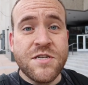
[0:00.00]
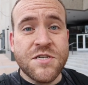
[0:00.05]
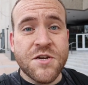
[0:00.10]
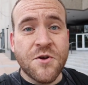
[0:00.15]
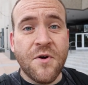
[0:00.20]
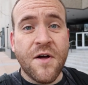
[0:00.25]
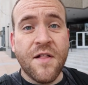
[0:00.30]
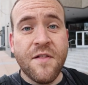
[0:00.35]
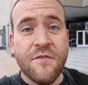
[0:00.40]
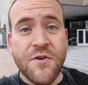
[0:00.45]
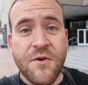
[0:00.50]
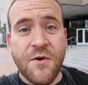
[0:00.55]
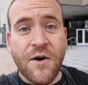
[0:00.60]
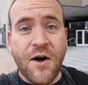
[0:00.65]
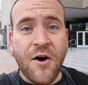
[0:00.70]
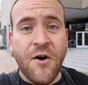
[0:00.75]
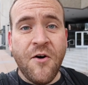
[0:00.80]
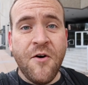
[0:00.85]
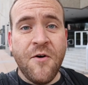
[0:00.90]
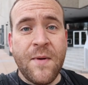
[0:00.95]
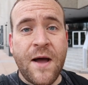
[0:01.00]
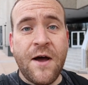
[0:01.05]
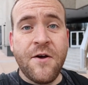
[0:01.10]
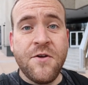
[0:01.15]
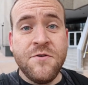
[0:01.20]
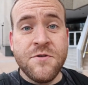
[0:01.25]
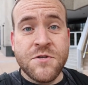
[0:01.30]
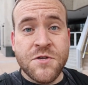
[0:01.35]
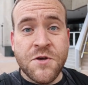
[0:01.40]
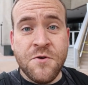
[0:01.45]
then show all of you at home how
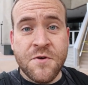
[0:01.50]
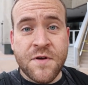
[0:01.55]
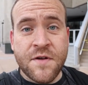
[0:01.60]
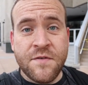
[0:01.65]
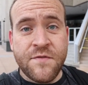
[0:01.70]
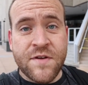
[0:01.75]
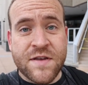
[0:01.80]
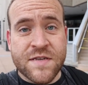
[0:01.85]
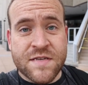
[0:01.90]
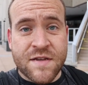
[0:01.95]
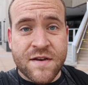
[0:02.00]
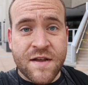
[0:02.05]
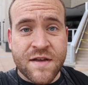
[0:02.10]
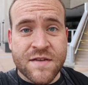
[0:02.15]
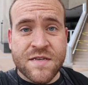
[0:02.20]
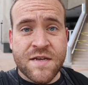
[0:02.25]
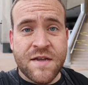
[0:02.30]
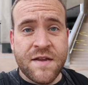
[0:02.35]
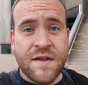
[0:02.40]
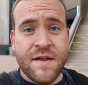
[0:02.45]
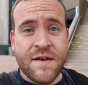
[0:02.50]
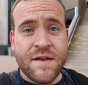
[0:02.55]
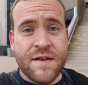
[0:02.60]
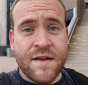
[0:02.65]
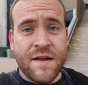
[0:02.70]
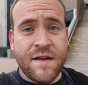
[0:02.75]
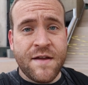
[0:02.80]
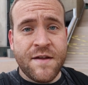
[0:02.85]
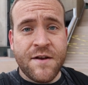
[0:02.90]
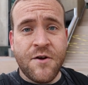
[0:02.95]
you too can visit a city in a
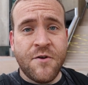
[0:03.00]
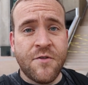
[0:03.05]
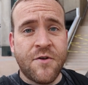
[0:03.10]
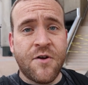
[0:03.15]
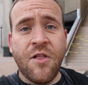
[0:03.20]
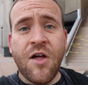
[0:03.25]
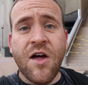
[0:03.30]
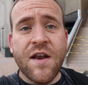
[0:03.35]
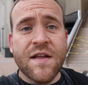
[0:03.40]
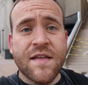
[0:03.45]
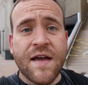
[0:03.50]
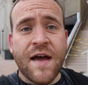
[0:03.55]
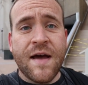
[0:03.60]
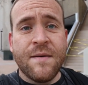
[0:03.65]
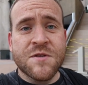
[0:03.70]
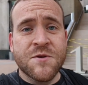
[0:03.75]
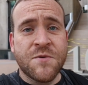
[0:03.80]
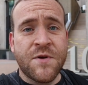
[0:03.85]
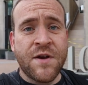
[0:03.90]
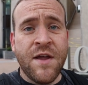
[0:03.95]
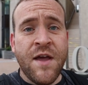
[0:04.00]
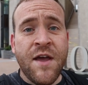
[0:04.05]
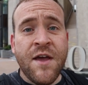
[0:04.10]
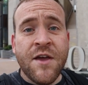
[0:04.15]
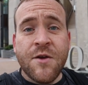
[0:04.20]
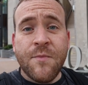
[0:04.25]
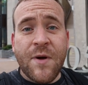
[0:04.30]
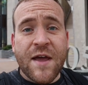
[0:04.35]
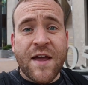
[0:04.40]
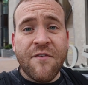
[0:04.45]
day. You know, there are a lot of times when
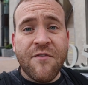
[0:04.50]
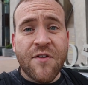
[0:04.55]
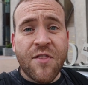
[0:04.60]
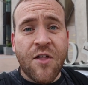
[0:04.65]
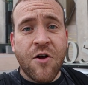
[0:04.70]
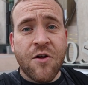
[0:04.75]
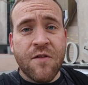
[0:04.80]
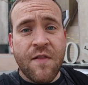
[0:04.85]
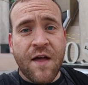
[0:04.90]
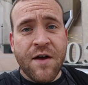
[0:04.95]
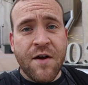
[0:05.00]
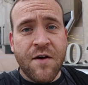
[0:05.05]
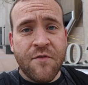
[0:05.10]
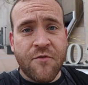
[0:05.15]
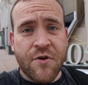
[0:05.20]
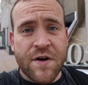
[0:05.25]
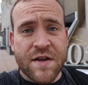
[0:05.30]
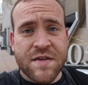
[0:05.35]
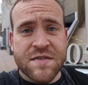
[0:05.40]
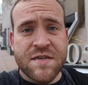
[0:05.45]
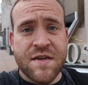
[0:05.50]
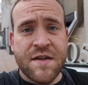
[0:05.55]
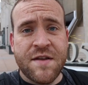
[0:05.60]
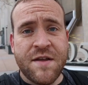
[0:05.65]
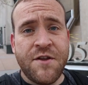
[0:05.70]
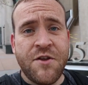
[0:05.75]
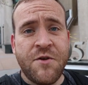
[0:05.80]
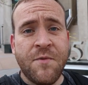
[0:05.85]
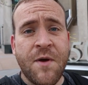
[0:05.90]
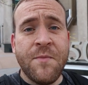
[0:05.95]
you may have a long layover in a city
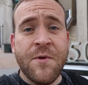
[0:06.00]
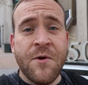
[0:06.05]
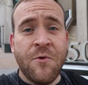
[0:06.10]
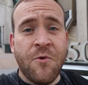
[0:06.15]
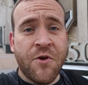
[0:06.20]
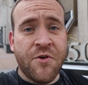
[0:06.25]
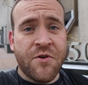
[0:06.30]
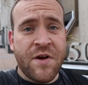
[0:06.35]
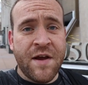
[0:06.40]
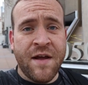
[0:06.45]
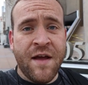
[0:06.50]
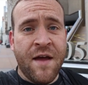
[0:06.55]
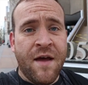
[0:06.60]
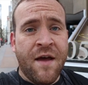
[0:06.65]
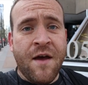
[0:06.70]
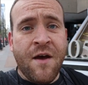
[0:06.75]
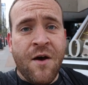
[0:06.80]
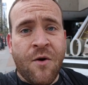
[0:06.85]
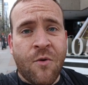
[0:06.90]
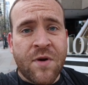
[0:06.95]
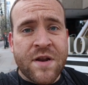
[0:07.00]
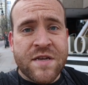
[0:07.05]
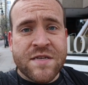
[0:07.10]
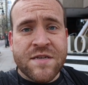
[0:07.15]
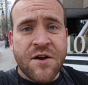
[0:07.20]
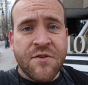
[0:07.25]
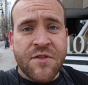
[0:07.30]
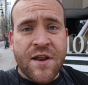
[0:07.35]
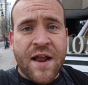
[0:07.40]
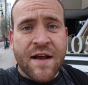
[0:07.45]
and you may be wondering, what is
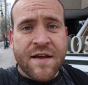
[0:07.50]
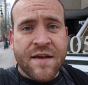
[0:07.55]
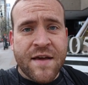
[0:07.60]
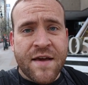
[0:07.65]
there that I